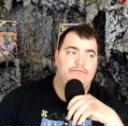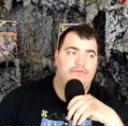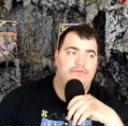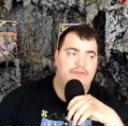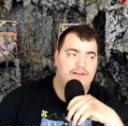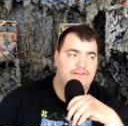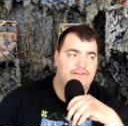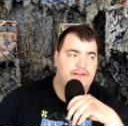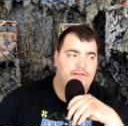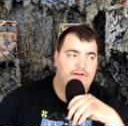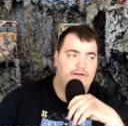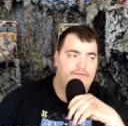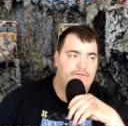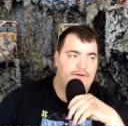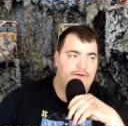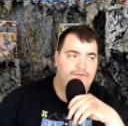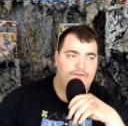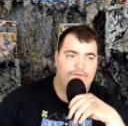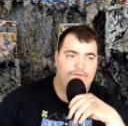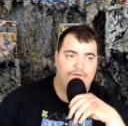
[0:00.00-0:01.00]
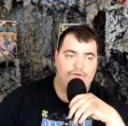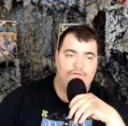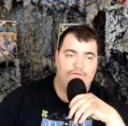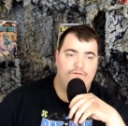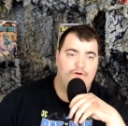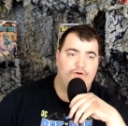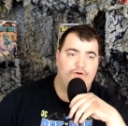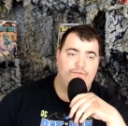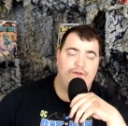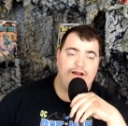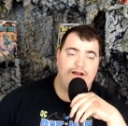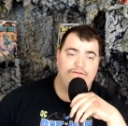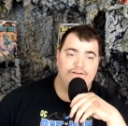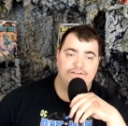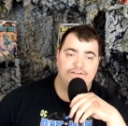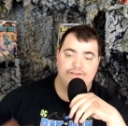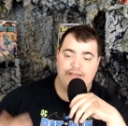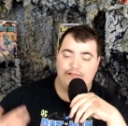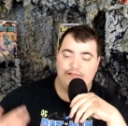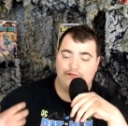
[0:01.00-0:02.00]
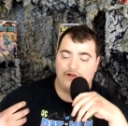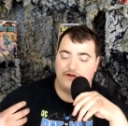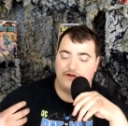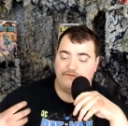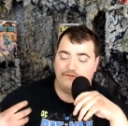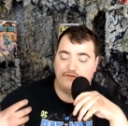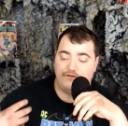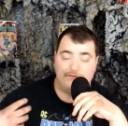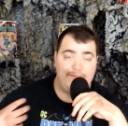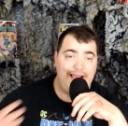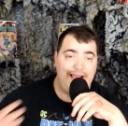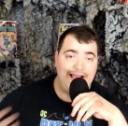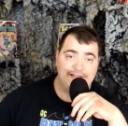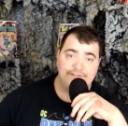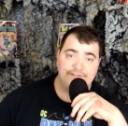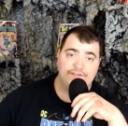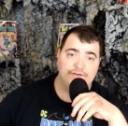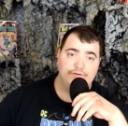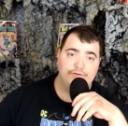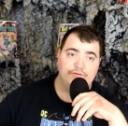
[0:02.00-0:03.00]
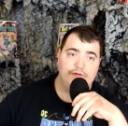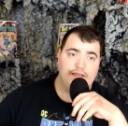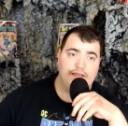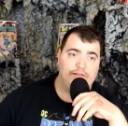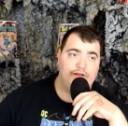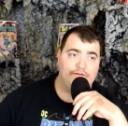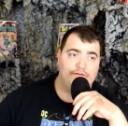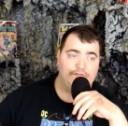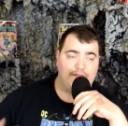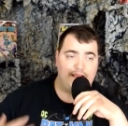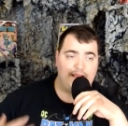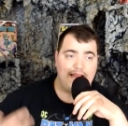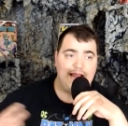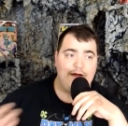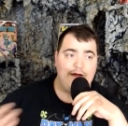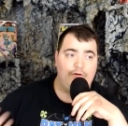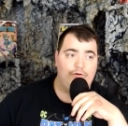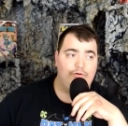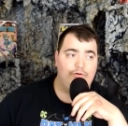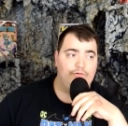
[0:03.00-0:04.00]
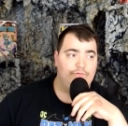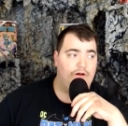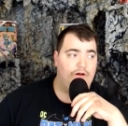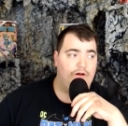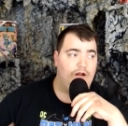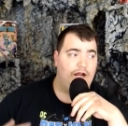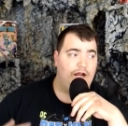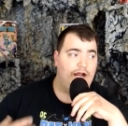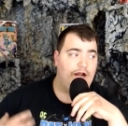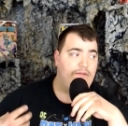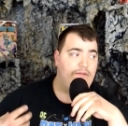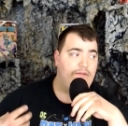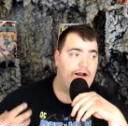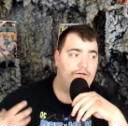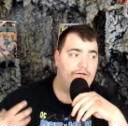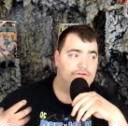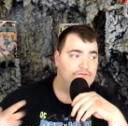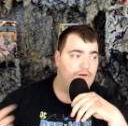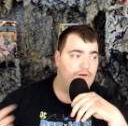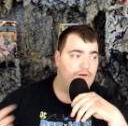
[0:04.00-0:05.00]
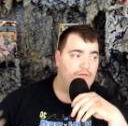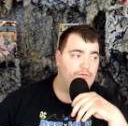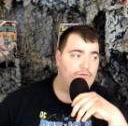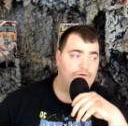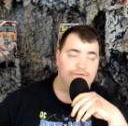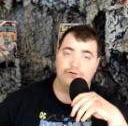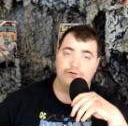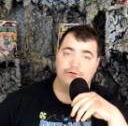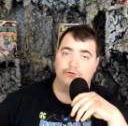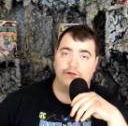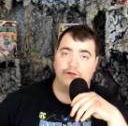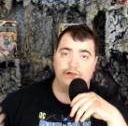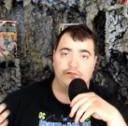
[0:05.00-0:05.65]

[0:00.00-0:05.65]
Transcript: Things I loved about the first film, obviously I loved the bat suit. I loved the cowl. I was one of the ones who really